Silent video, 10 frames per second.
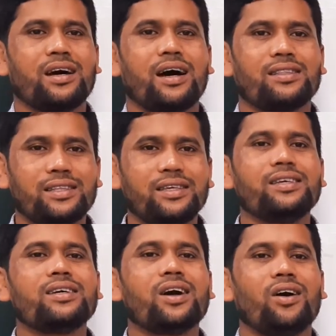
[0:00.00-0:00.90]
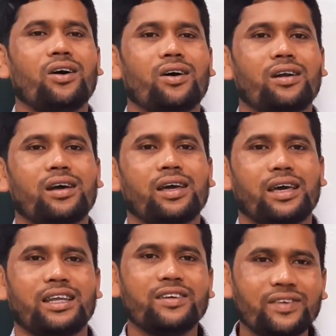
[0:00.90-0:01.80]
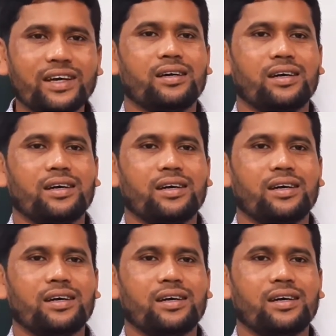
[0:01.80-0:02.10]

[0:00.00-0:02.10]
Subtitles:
a thing or an event.